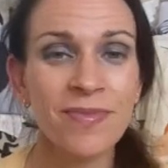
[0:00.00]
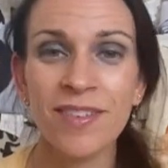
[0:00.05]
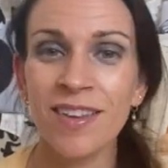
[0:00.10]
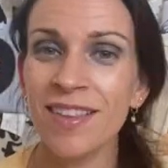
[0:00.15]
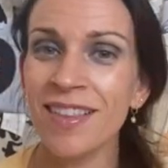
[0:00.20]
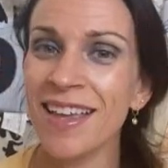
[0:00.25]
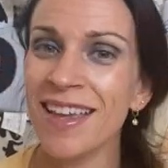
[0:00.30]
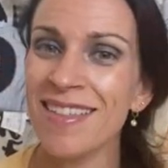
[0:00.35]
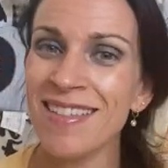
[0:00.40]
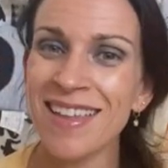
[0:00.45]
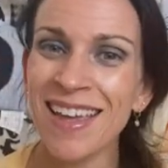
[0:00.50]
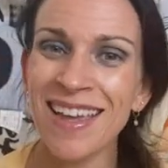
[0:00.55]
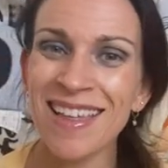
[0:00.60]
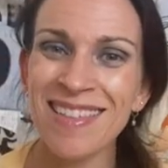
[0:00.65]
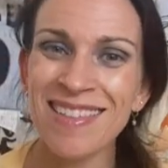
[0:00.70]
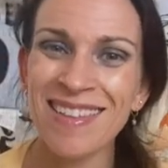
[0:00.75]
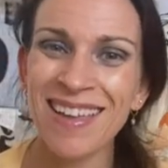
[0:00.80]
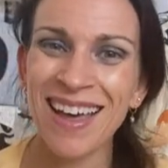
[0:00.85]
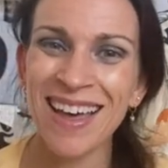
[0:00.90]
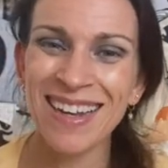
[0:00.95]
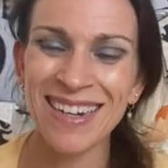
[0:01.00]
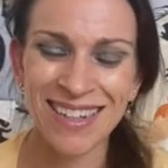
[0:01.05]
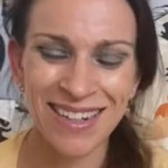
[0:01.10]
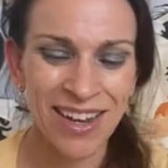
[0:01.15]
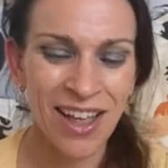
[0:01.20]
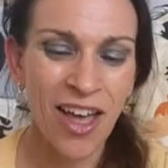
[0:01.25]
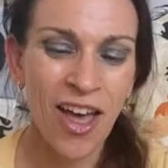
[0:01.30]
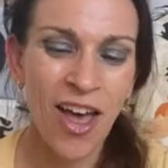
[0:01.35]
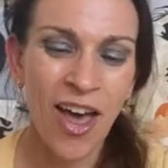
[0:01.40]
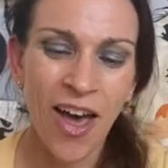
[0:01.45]
let's get started.
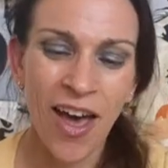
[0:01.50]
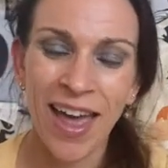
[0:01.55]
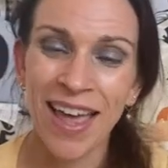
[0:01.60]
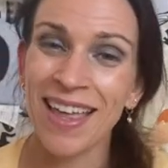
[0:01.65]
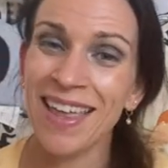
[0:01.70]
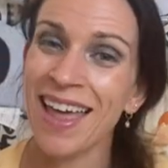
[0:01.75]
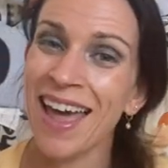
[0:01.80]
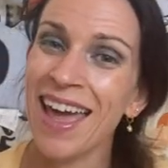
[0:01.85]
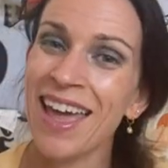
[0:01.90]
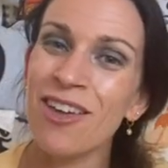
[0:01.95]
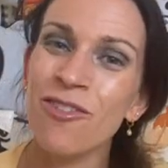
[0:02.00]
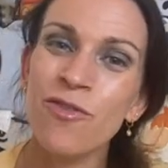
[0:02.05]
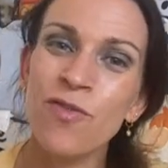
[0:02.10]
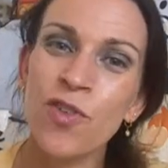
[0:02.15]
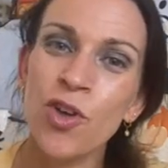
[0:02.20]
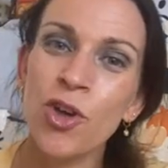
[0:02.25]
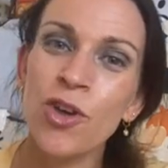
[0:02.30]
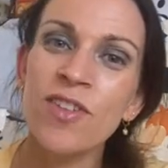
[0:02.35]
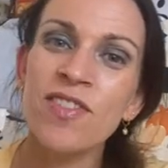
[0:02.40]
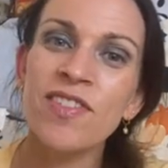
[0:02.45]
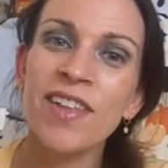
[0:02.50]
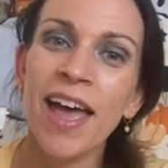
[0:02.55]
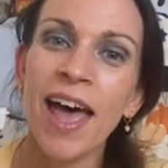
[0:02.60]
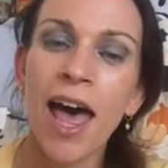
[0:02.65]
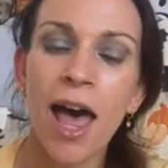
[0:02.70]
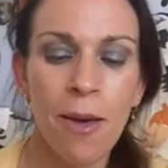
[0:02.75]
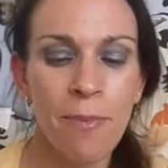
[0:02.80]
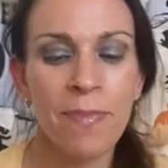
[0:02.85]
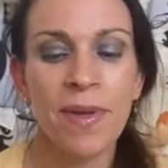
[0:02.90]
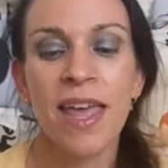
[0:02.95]
Okay, first
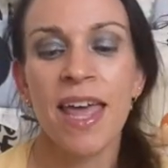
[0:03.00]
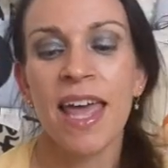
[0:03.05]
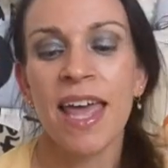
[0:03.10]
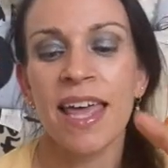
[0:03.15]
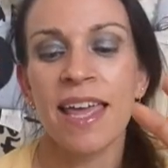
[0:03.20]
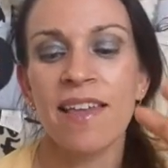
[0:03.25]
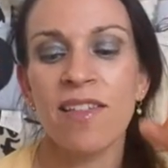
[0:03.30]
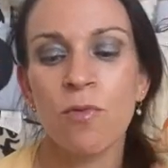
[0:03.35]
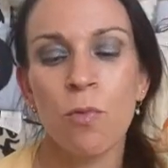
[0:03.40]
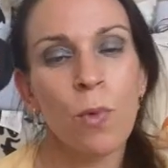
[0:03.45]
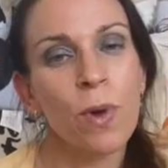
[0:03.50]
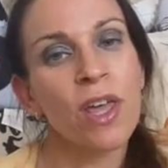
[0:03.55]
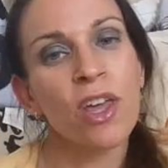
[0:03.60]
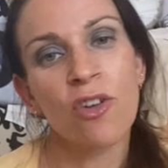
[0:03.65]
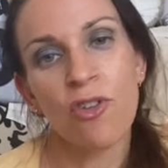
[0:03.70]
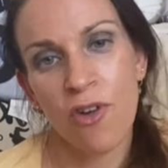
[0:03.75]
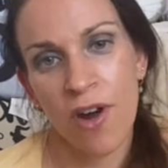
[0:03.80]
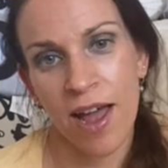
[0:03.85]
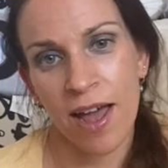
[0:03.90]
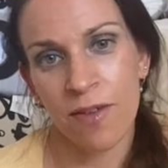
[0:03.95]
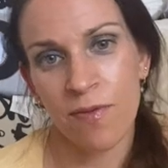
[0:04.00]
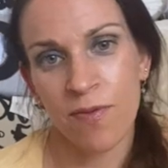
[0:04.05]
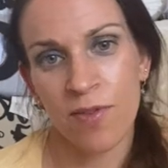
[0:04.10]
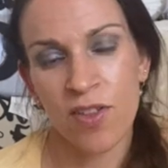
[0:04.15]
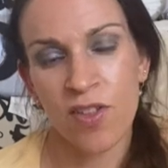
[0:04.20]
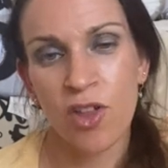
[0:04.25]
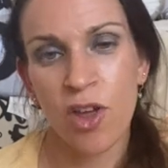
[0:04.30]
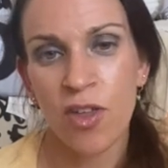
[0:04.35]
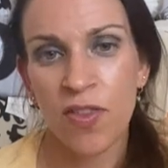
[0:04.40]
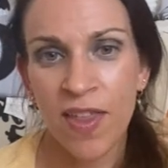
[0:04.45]
up is Wingraph.
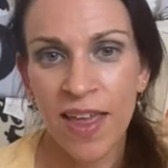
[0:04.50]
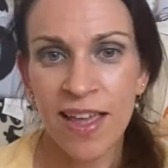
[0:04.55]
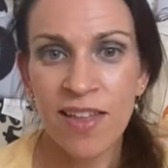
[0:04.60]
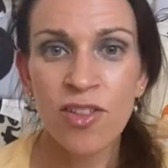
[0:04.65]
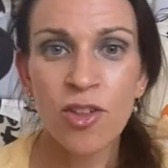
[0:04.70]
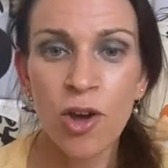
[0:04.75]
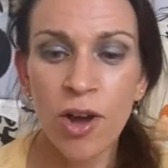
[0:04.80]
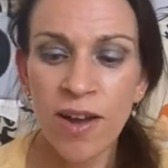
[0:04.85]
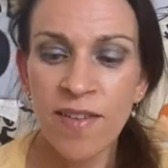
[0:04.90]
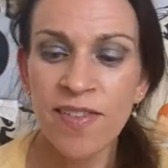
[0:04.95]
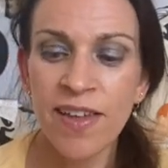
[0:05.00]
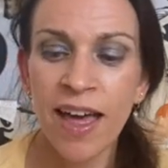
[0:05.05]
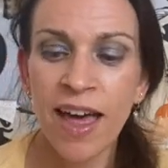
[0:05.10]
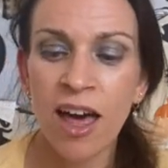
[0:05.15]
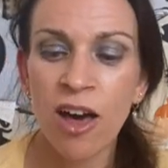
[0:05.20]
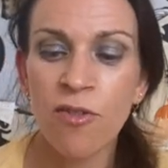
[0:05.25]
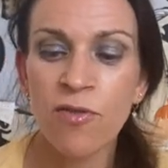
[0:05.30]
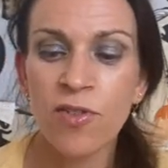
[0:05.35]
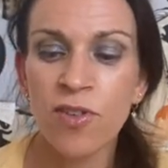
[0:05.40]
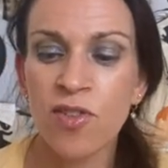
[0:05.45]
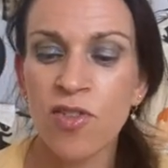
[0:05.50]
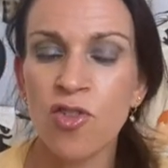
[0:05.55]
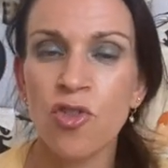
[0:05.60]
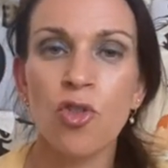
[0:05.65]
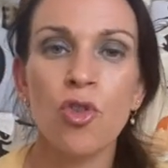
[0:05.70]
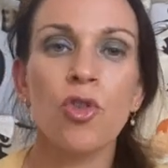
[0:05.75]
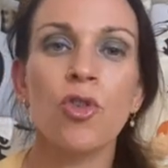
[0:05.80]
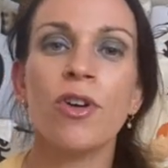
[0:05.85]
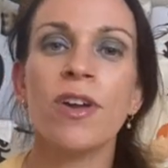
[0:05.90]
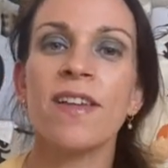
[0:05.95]
So these guys are after
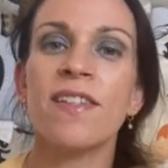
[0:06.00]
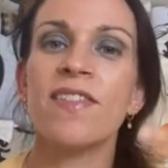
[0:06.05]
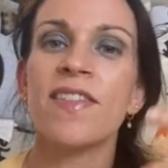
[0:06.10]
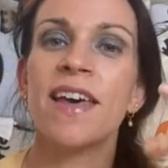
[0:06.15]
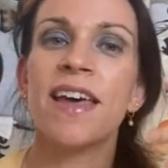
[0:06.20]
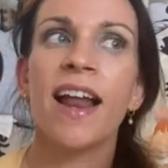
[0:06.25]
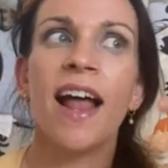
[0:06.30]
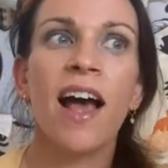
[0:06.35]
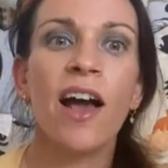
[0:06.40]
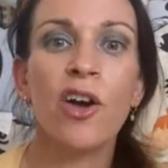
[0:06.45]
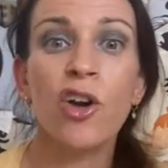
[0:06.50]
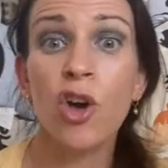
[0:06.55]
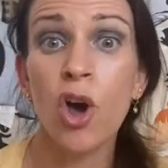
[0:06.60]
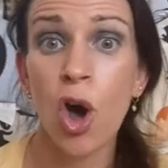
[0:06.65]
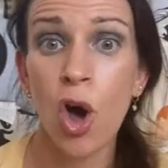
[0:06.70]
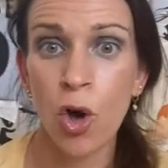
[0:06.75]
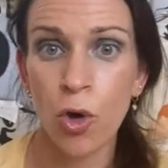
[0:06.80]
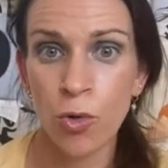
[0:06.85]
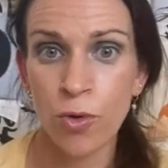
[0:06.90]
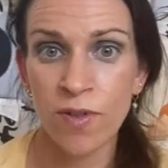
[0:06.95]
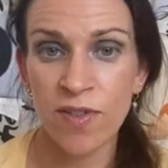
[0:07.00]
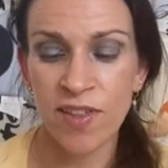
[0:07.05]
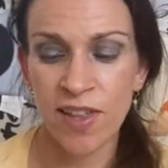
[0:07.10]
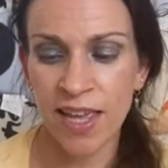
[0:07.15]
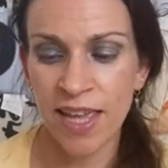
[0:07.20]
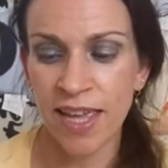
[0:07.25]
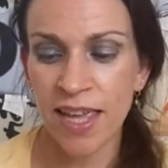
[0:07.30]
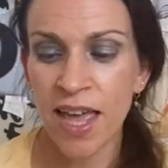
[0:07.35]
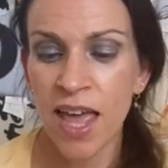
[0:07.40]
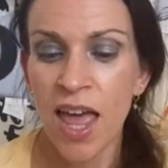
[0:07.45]
stories that are
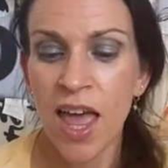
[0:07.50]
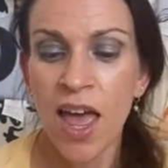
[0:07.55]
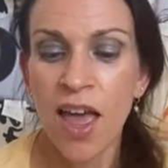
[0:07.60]
cozy.